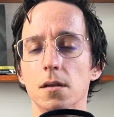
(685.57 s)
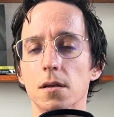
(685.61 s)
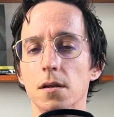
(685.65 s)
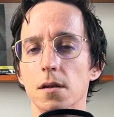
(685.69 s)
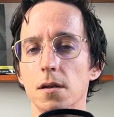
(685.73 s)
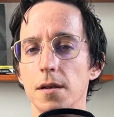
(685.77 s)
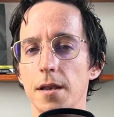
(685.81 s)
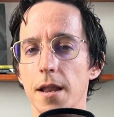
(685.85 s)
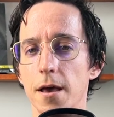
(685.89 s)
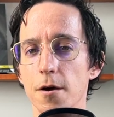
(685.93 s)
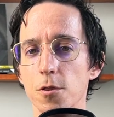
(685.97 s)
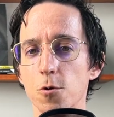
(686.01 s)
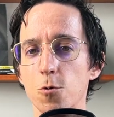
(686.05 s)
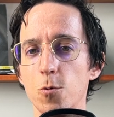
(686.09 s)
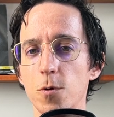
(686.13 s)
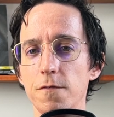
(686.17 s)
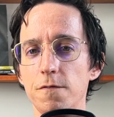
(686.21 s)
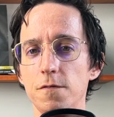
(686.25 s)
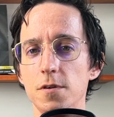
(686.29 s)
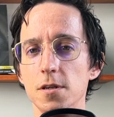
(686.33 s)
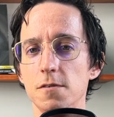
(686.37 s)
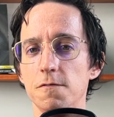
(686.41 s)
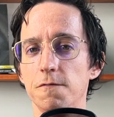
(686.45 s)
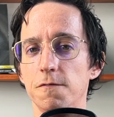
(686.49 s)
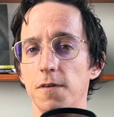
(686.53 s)
Now that we've
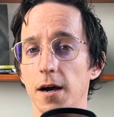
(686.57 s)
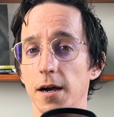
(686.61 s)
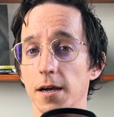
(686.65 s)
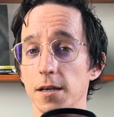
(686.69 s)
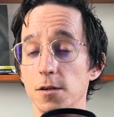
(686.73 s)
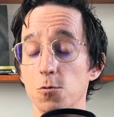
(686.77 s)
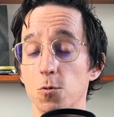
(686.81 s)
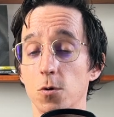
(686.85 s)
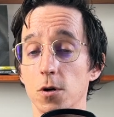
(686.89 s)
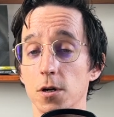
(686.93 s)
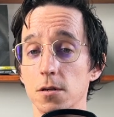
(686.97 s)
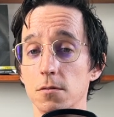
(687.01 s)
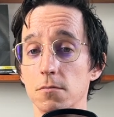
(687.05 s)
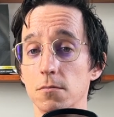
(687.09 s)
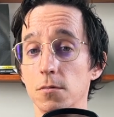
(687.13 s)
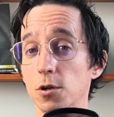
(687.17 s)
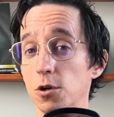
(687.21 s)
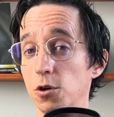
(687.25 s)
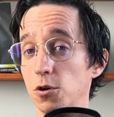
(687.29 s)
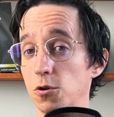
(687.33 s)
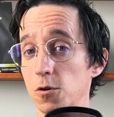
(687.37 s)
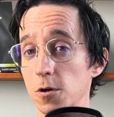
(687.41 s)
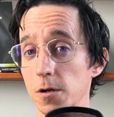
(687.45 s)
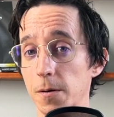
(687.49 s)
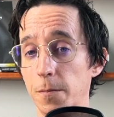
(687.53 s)
defined what
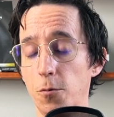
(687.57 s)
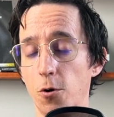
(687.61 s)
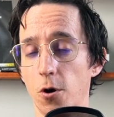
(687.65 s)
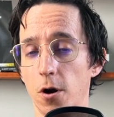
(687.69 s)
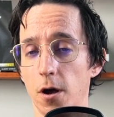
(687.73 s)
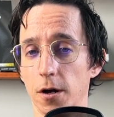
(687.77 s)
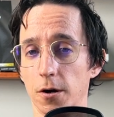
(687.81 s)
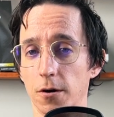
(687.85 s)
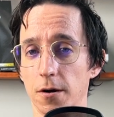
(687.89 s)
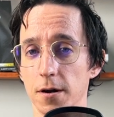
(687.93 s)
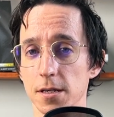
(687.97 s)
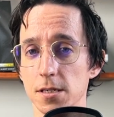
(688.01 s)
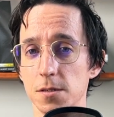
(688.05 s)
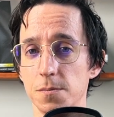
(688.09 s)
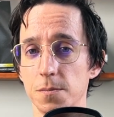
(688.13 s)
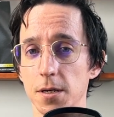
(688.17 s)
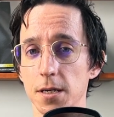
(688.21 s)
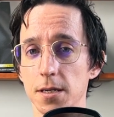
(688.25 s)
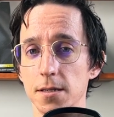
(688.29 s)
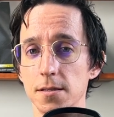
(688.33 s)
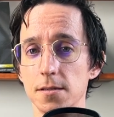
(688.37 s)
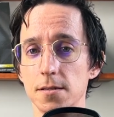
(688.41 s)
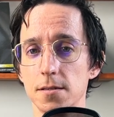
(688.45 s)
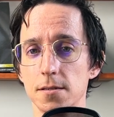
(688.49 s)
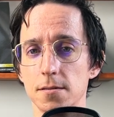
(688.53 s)
good progress
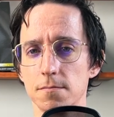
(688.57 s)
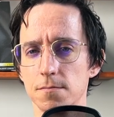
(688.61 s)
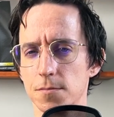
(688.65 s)
means,